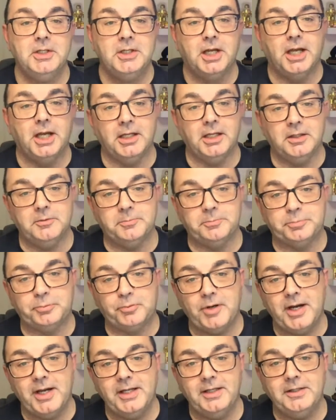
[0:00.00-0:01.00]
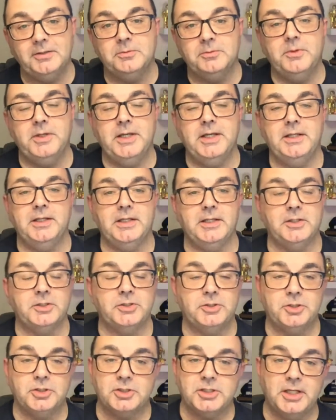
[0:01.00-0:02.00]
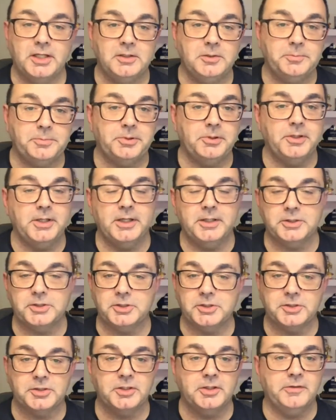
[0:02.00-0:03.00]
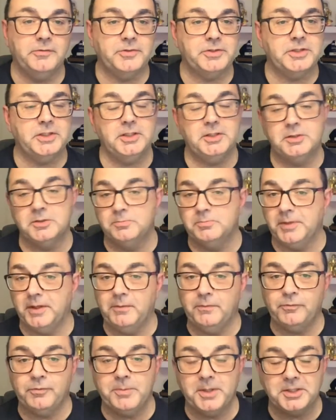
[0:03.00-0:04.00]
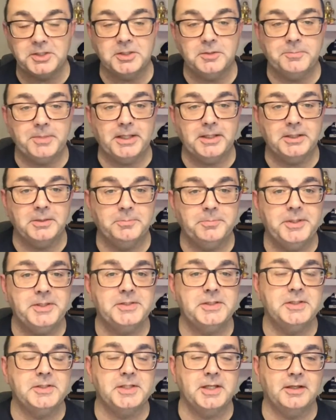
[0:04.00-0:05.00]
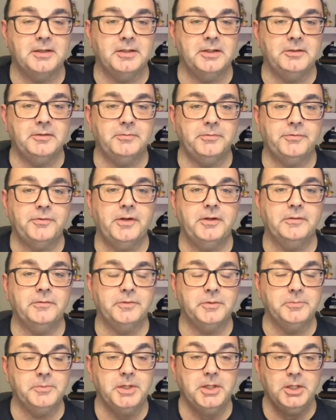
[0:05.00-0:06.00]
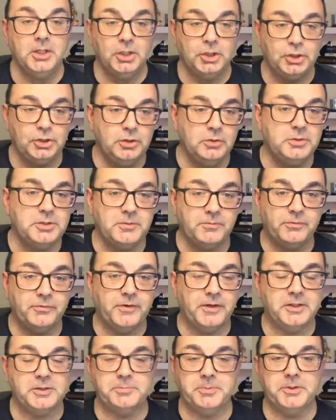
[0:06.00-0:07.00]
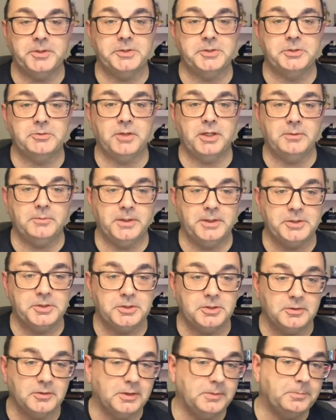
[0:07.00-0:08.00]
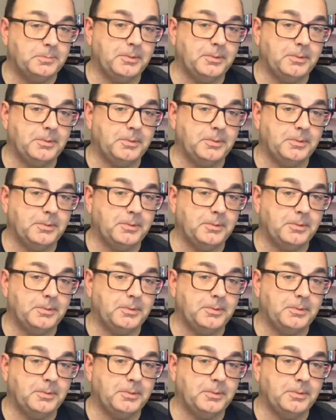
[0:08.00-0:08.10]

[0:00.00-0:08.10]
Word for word: And brand awareness, just getting your products, your services, information about your business out there in front of them, using Facebook is a great way to do it.